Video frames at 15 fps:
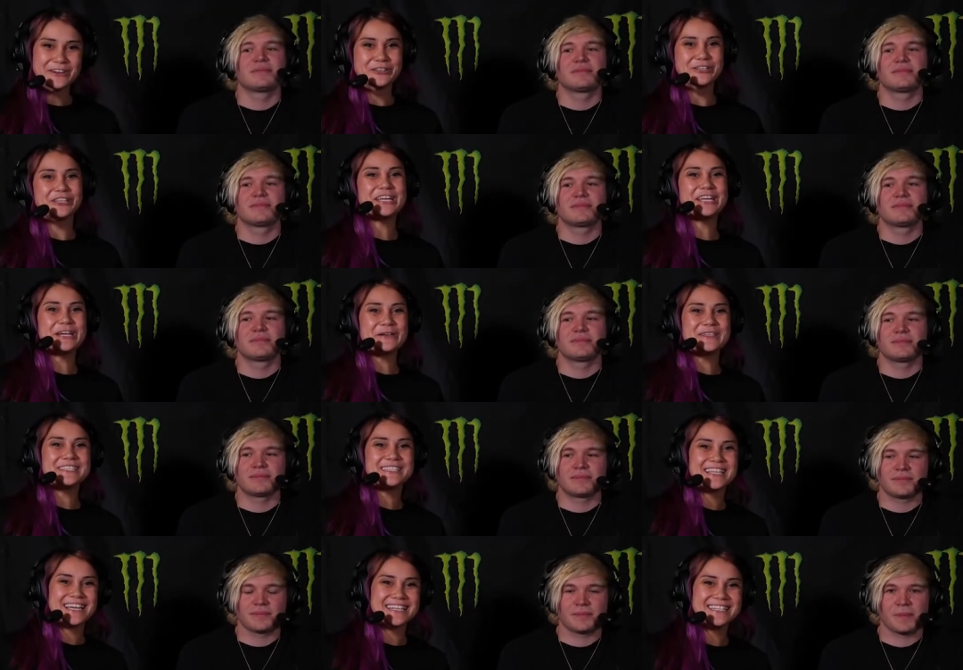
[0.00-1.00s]
Speaker 1: Tiger Lily here
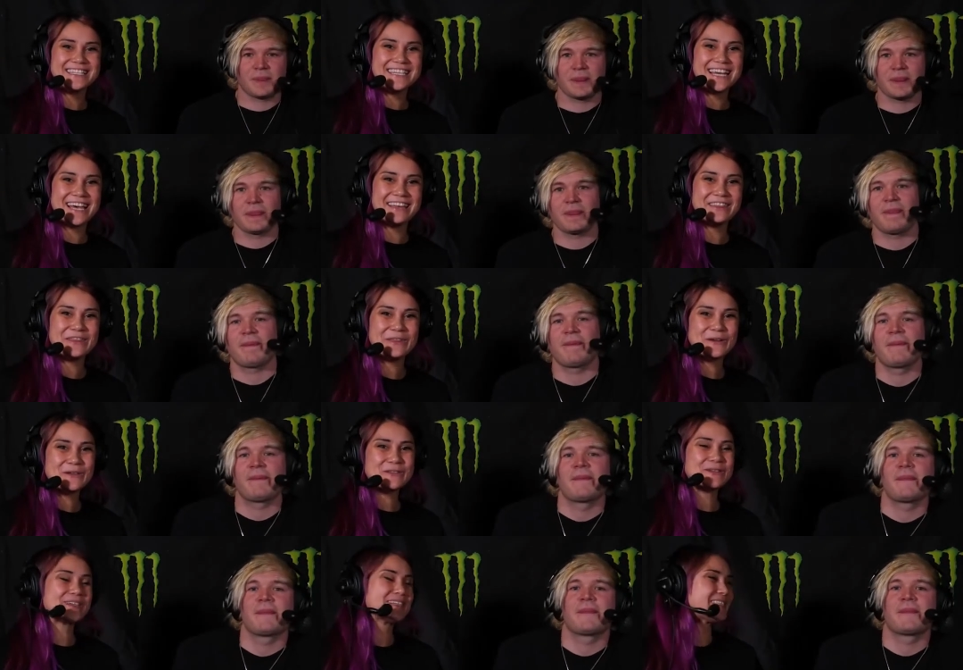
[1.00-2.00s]
with Svdden Death.
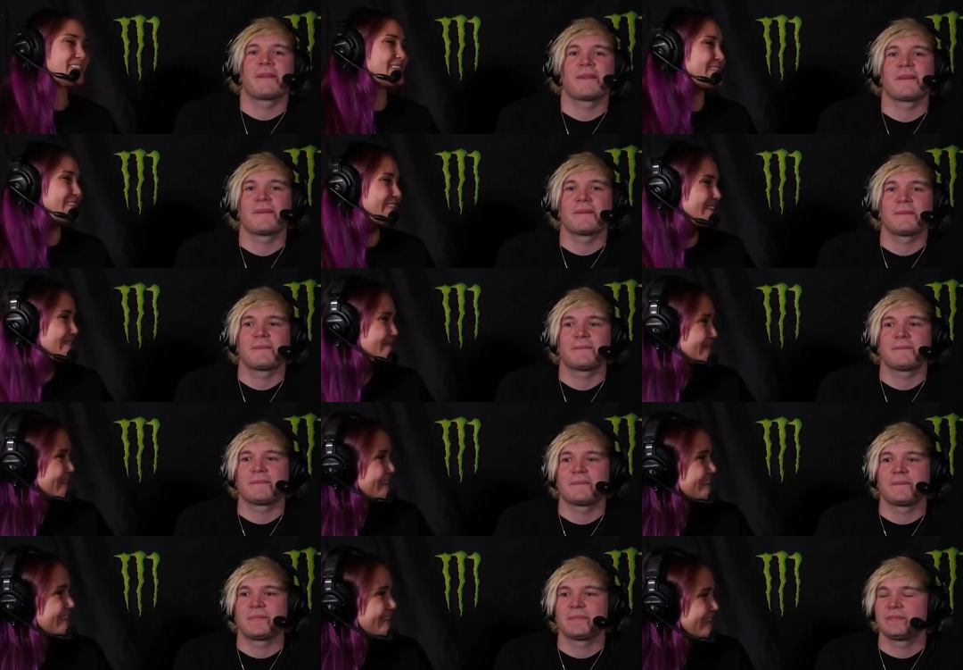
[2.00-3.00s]
Those are some good
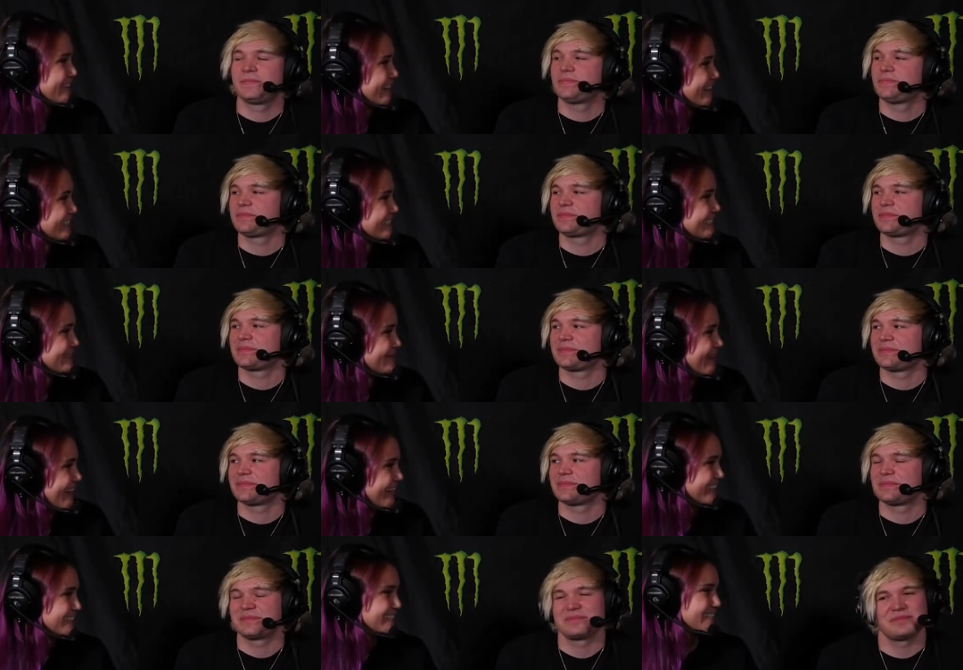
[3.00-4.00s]
moves over there in
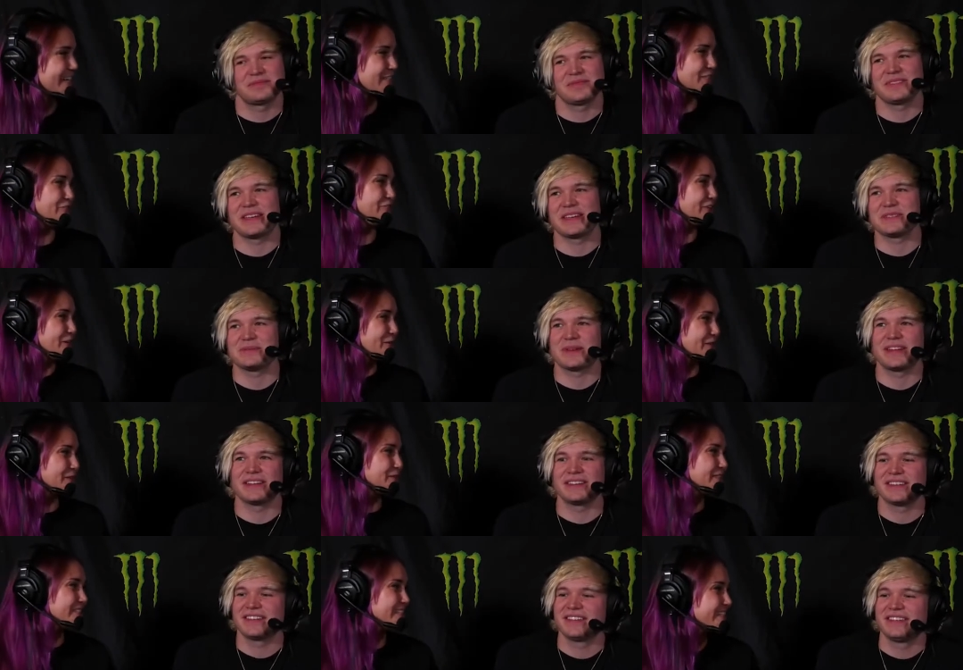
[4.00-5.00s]
Smash. how do you Thanks, feel man.
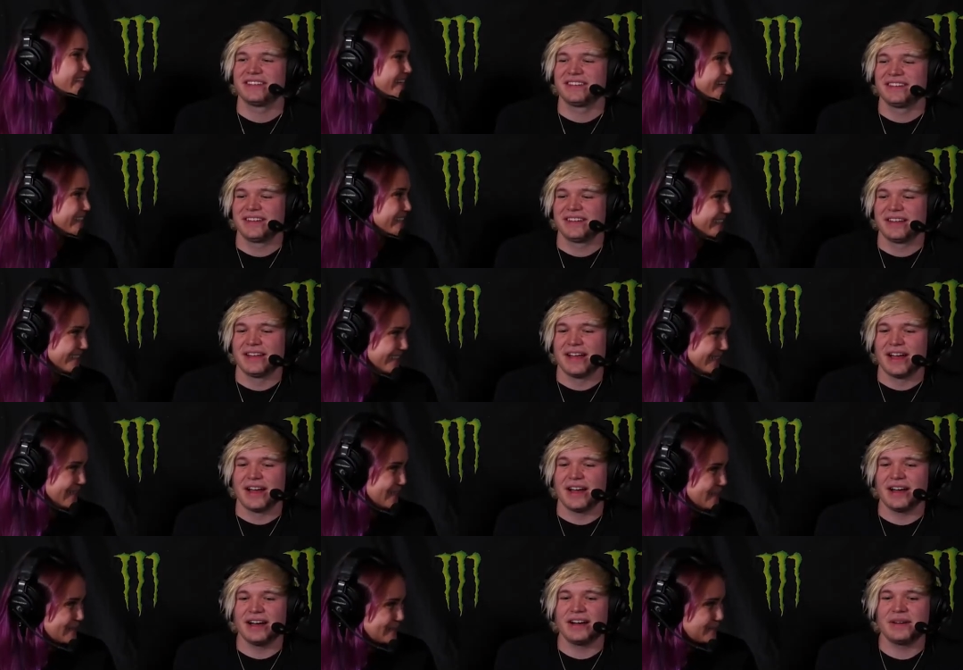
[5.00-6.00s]
with Lucina?
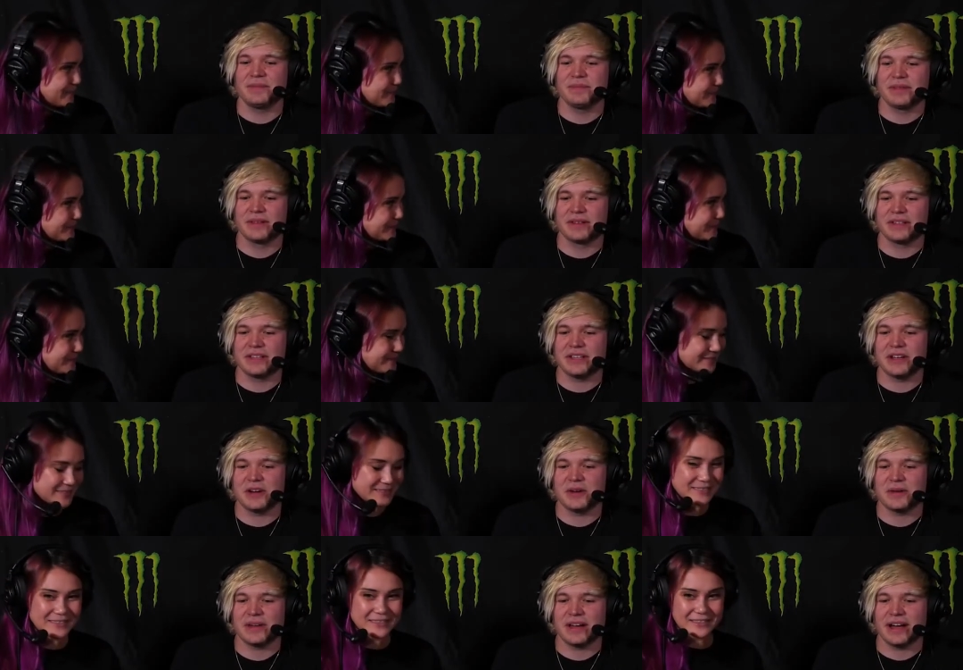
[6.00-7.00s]
Speaker 2: Um, you
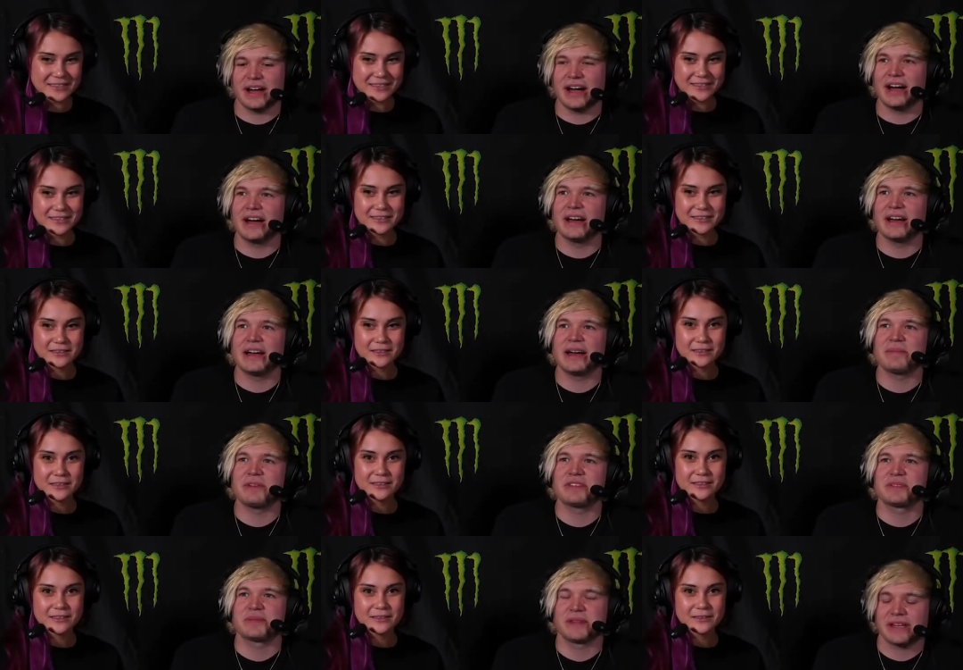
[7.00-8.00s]
know, uh, I'm
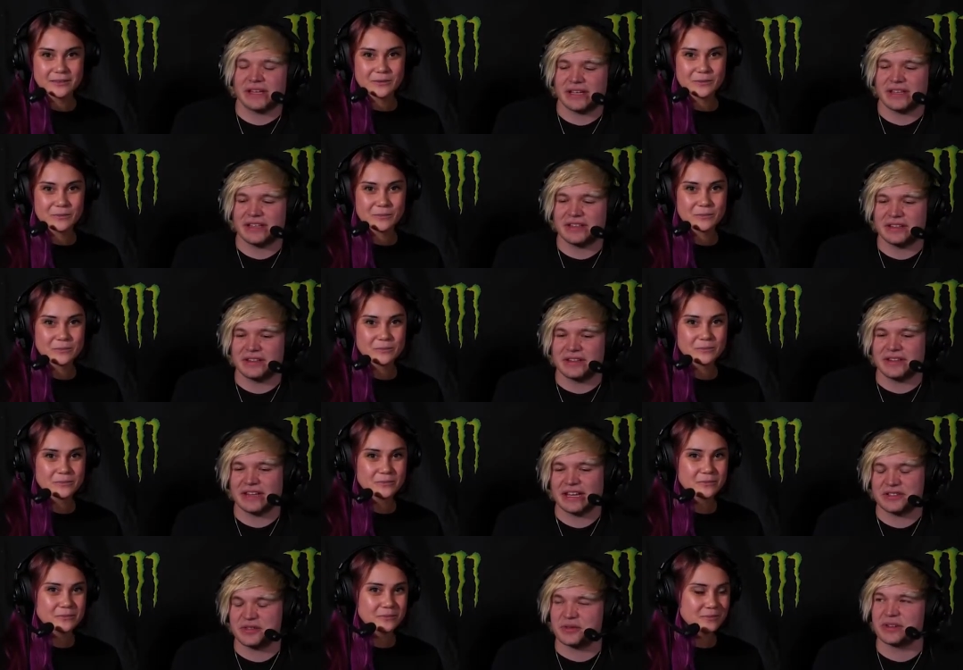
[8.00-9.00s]
used to playing
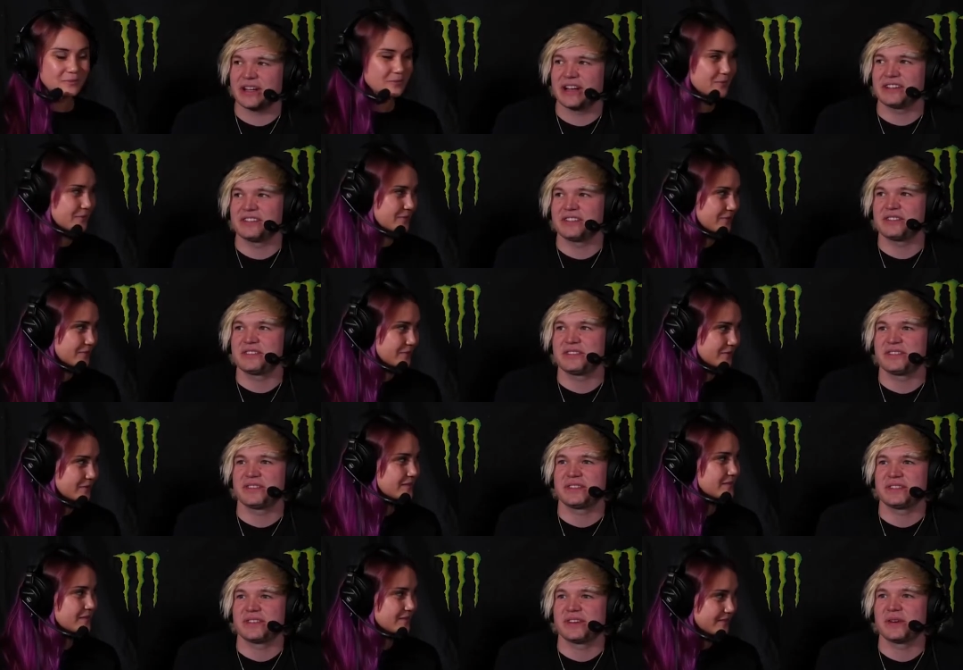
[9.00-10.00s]
like sword
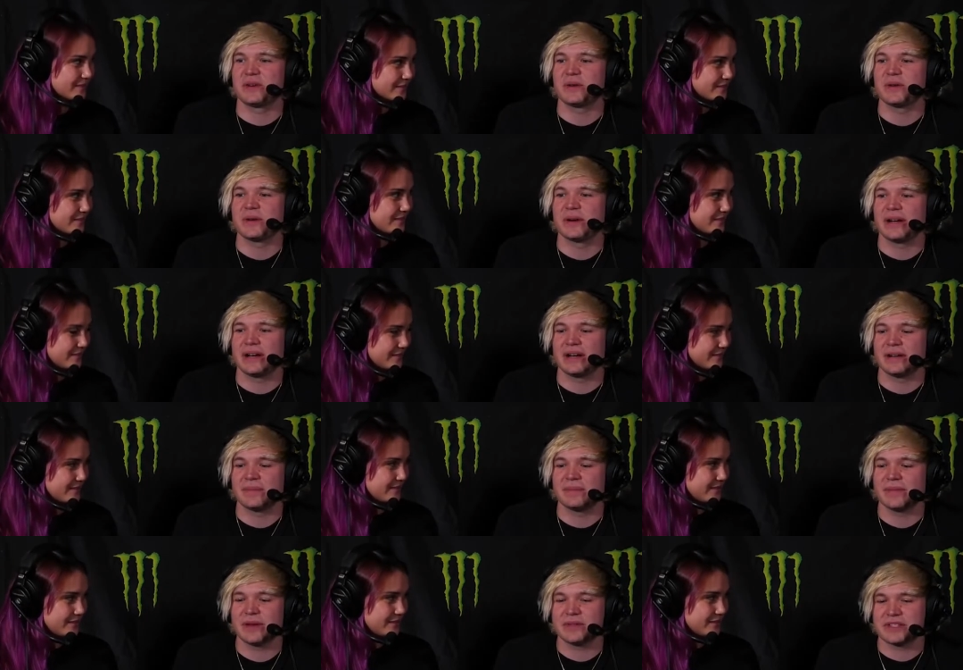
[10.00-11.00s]
characters, so
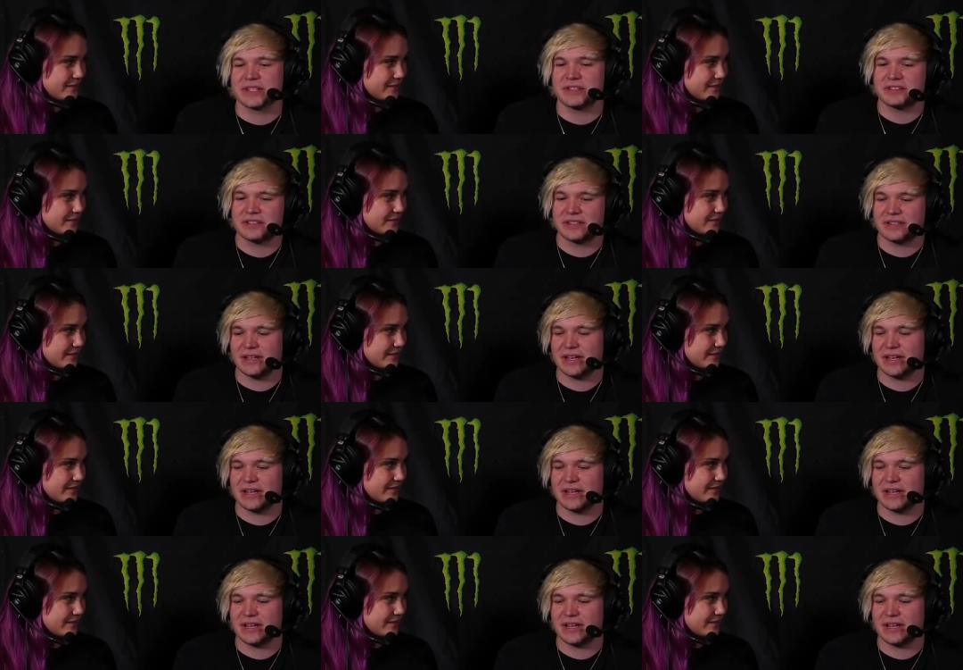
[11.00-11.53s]
um, it was a little